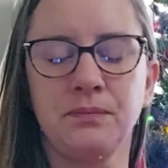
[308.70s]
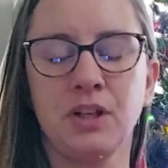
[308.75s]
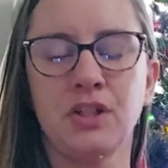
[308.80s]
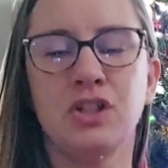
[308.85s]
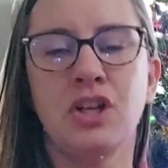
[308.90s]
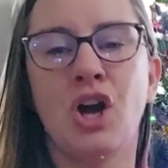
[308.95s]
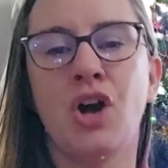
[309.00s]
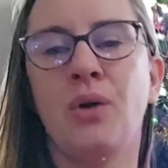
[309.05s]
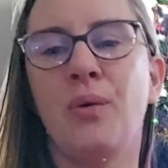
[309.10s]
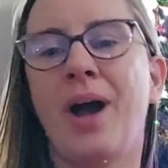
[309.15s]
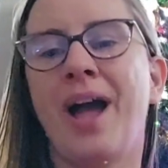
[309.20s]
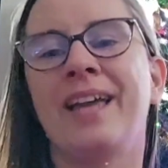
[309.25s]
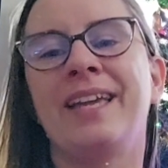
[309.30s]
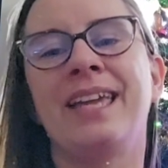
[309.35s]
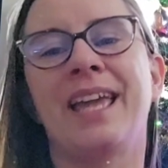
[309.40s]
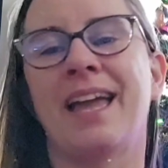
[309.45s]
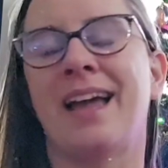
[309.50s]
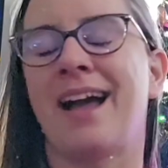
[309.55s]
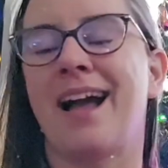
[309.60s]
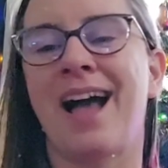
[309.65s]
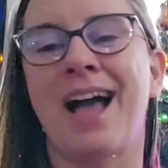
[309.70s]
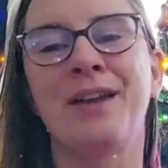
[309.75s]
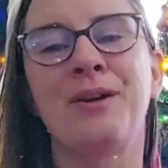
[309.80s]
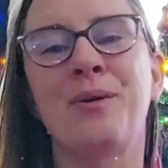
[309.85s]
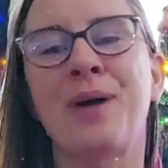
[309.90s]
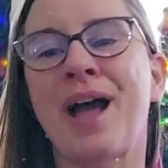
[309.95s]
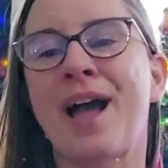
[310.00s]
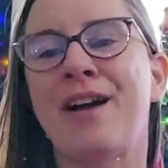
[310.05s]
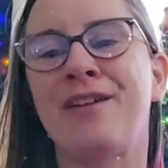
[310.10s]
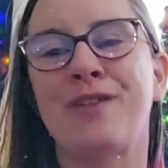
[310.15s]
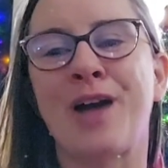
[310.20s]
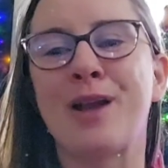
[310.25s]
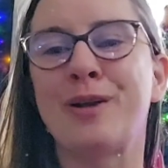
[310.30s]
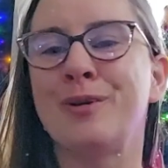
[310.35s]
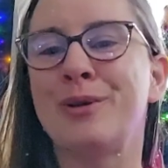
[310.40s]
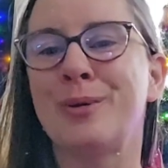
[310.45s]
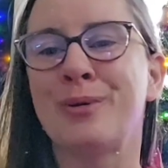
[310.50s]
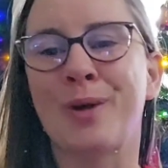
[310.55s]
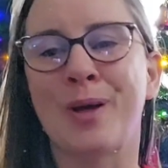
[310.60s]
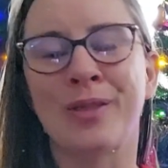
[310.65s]
no, I can't. I
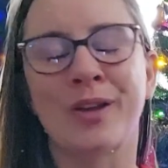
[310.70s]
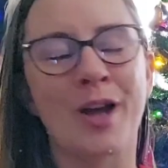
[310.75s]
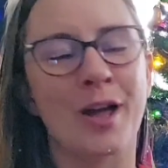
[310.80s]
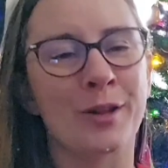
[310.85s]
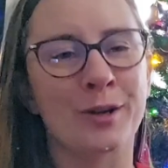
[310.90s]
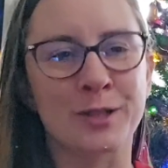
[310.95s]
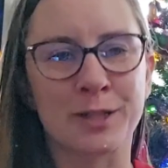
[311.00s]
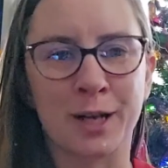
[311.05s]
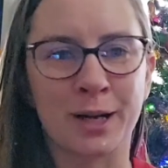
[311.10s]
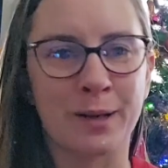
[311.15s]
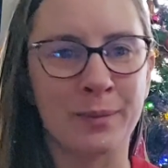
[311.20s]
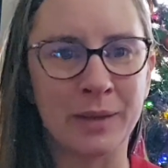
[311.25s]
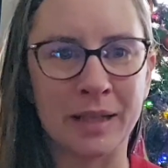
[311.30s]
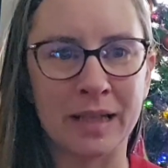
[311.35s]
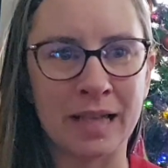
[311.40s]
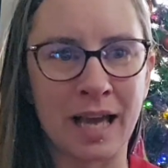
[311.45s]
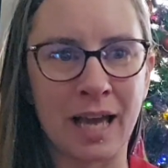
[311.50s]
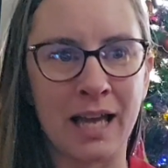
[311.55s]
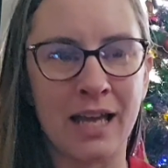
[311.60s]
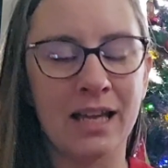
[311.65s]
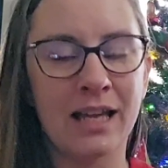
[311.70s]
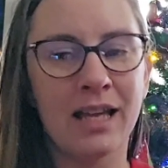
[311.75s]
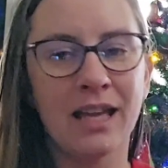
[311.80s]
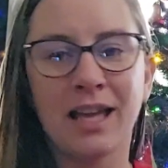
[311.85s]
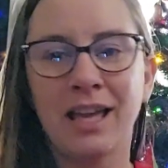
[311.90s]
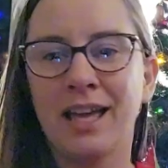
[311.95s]
don't know what all the colors are going to be yet.